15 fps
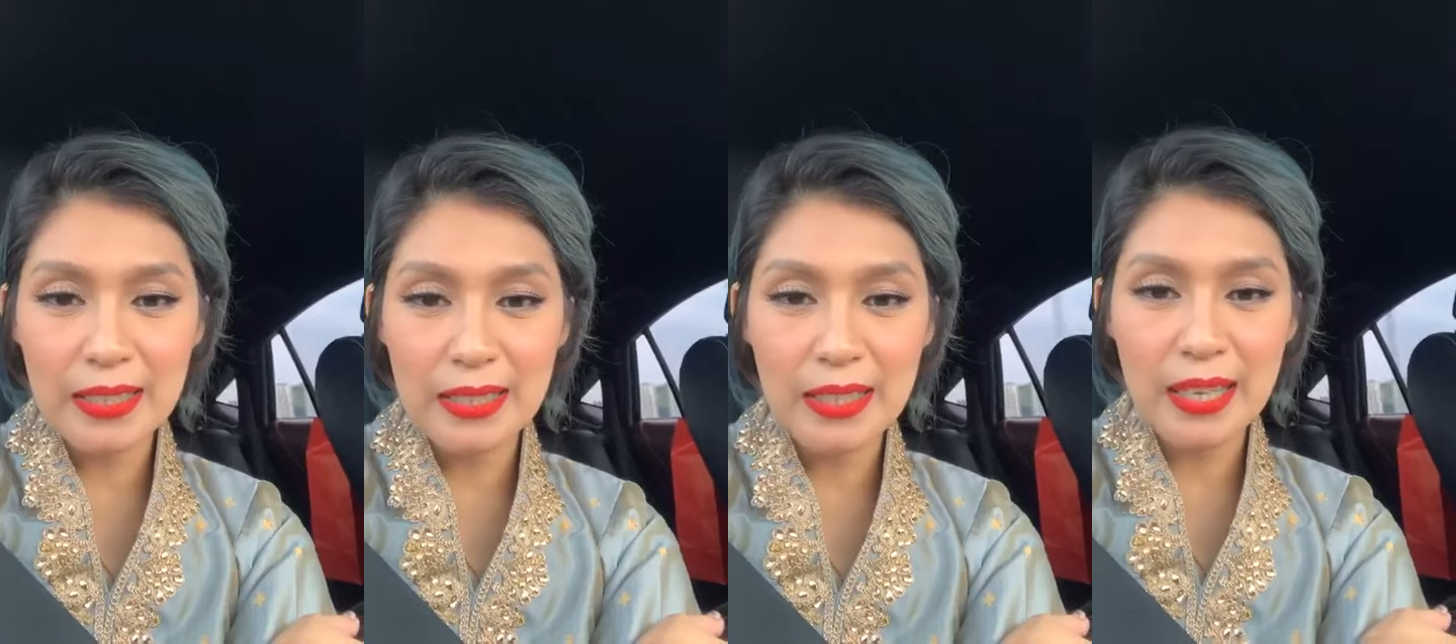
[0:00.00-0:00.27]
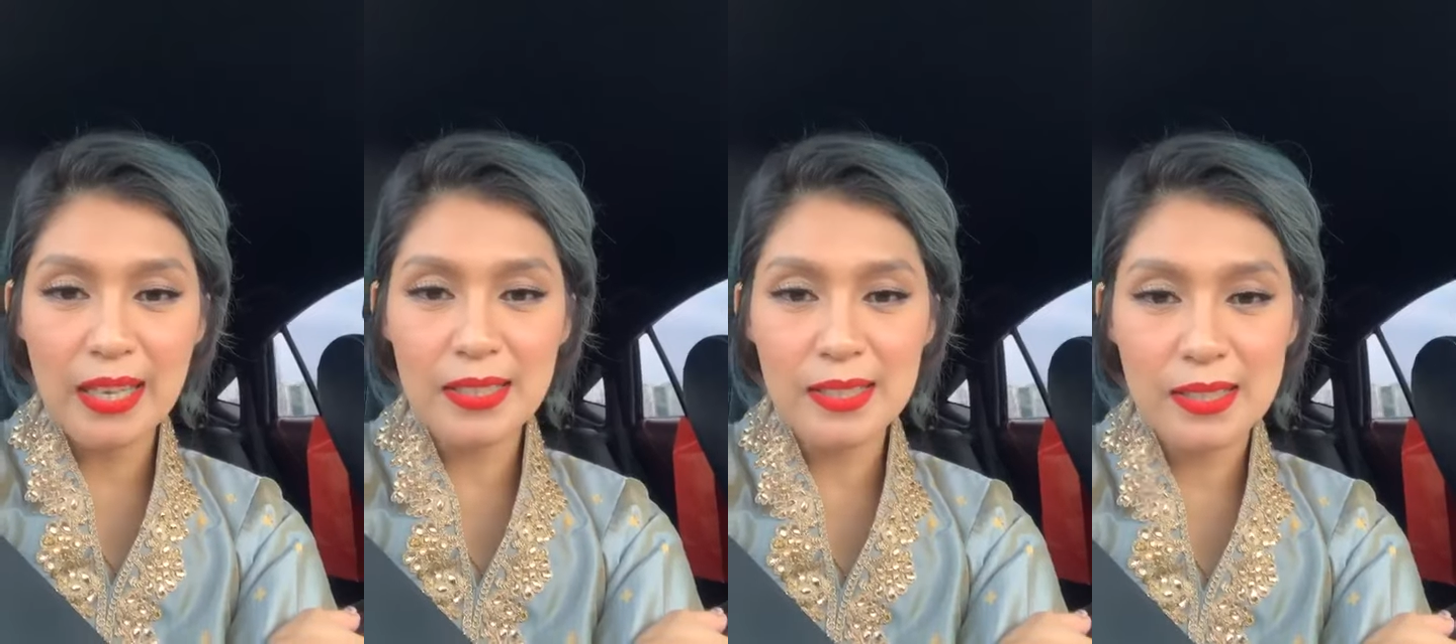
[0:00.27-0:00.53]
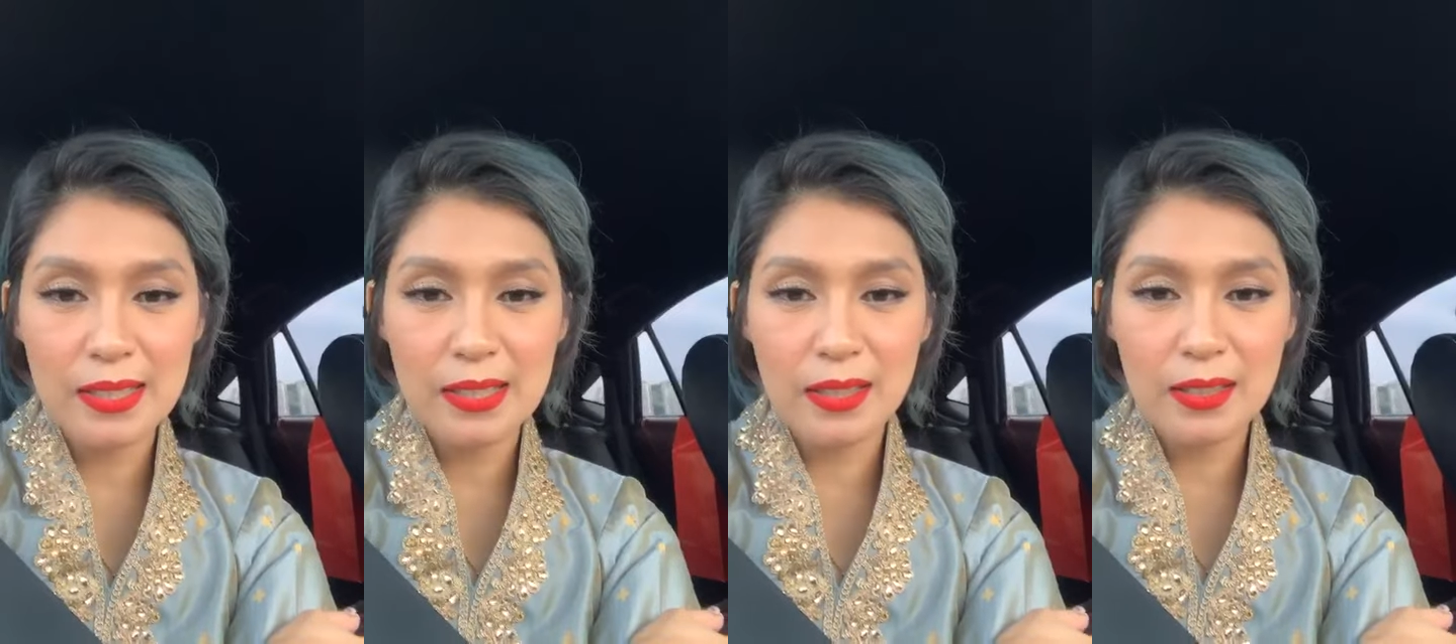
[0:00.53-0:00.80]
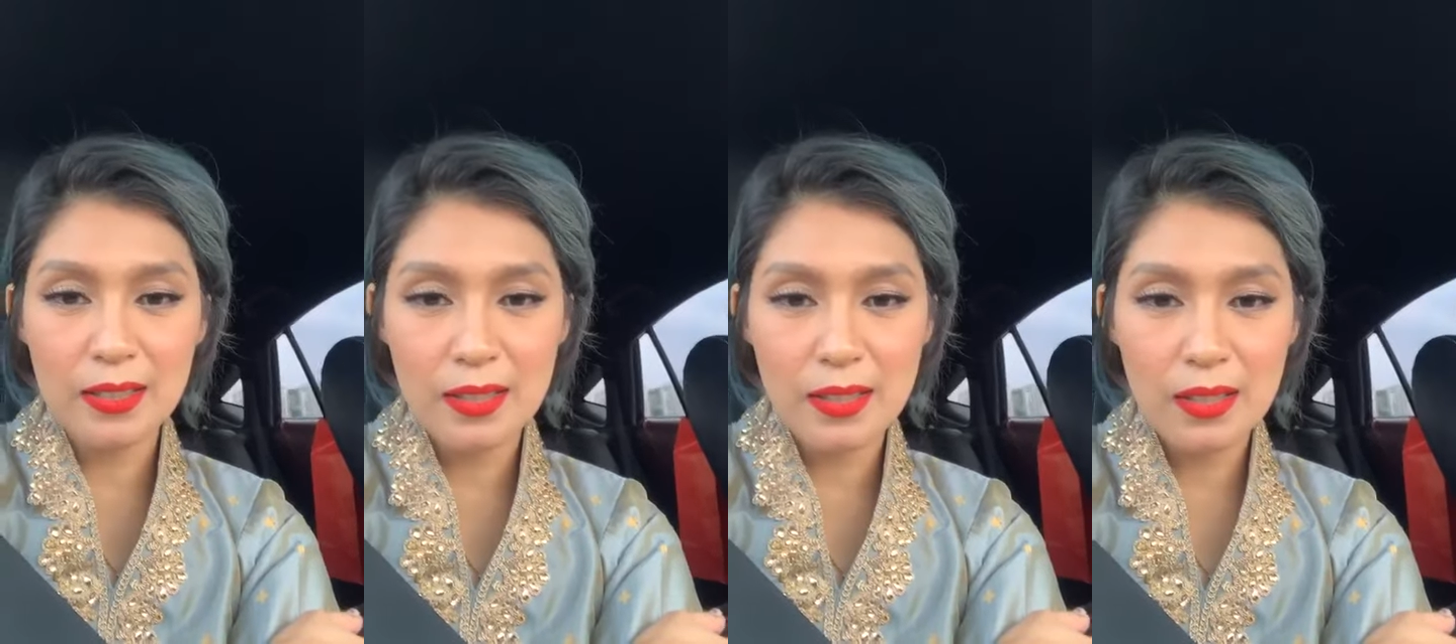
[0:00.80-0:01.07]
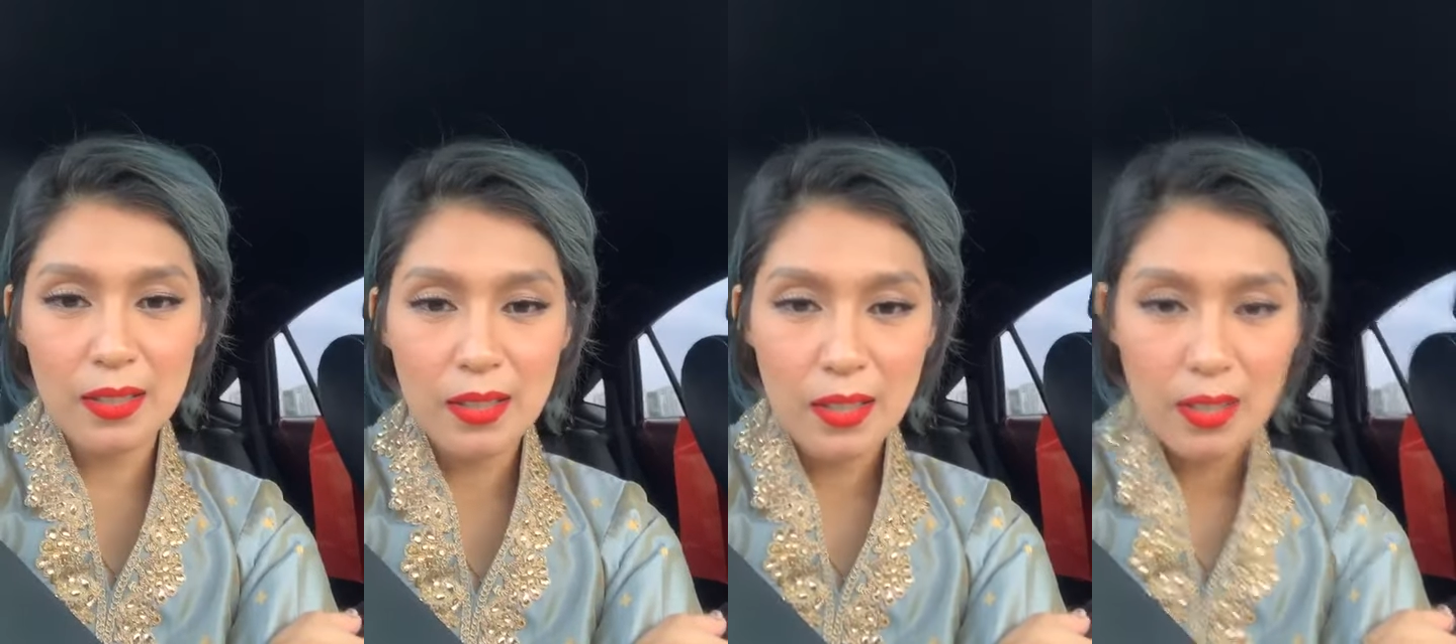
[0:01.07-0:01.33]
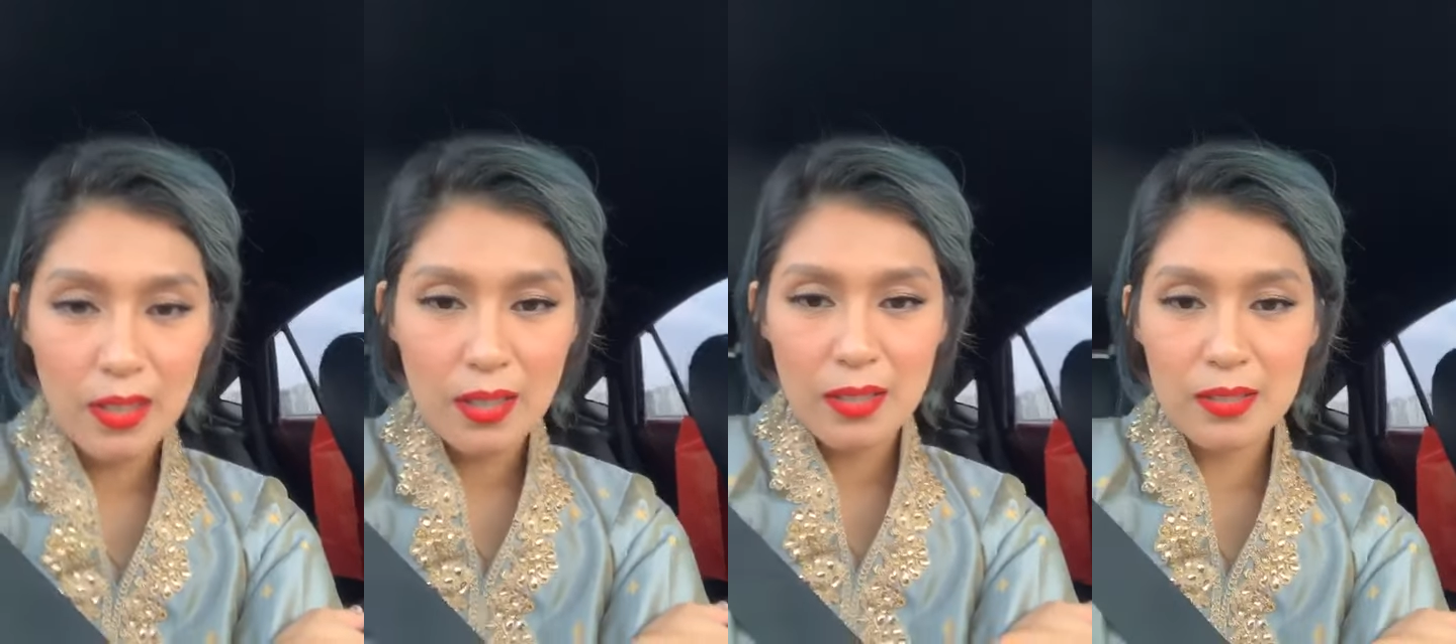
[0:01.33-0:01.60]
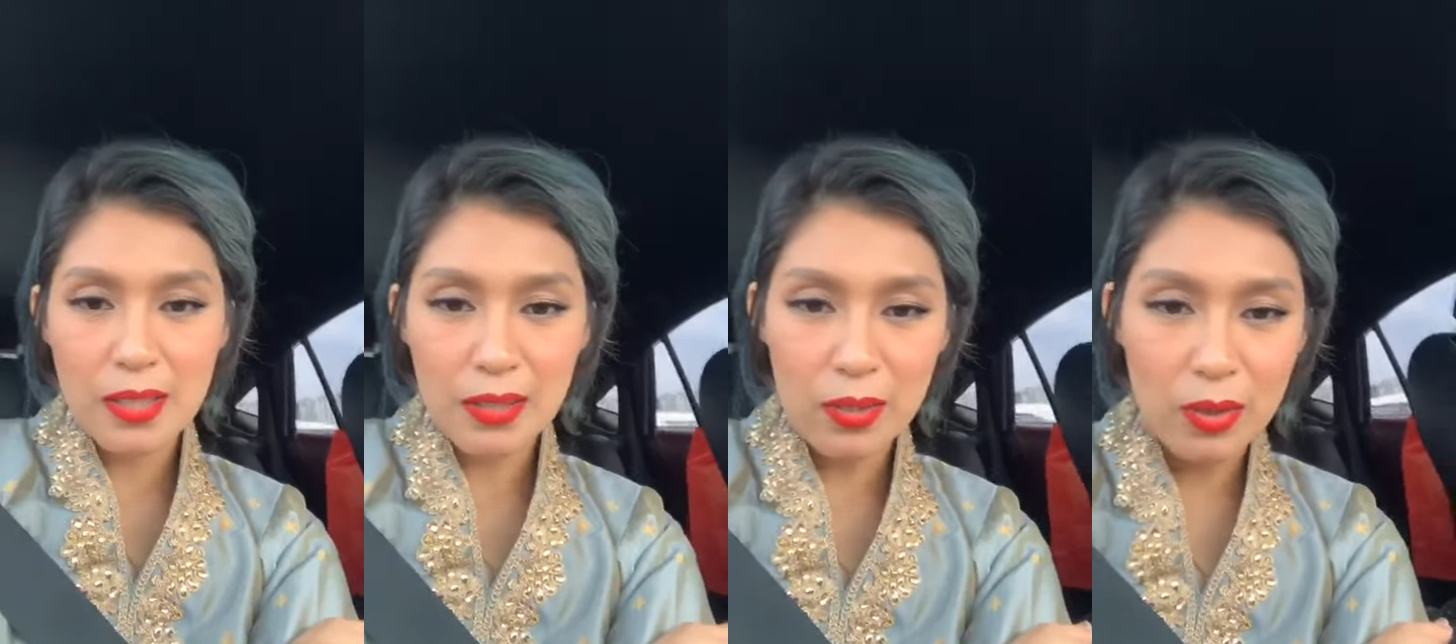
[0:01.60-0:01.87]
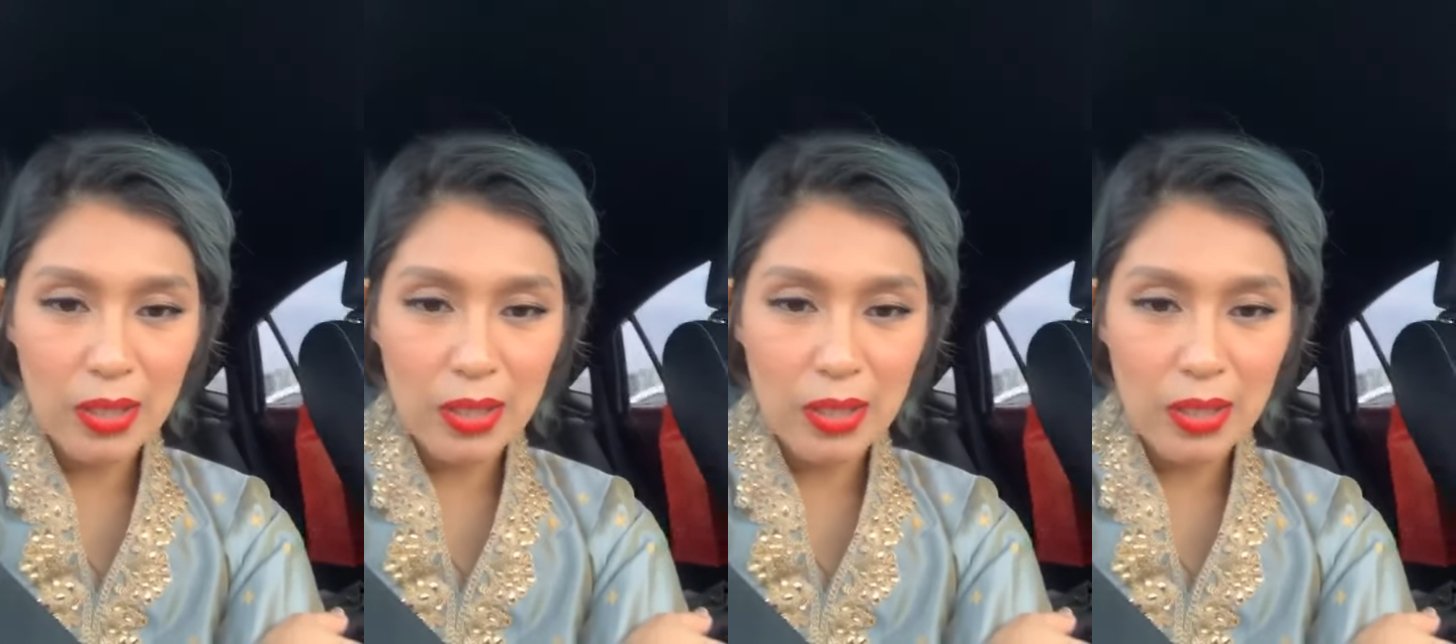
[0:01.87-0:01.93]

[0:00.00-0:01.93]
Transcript: kias satu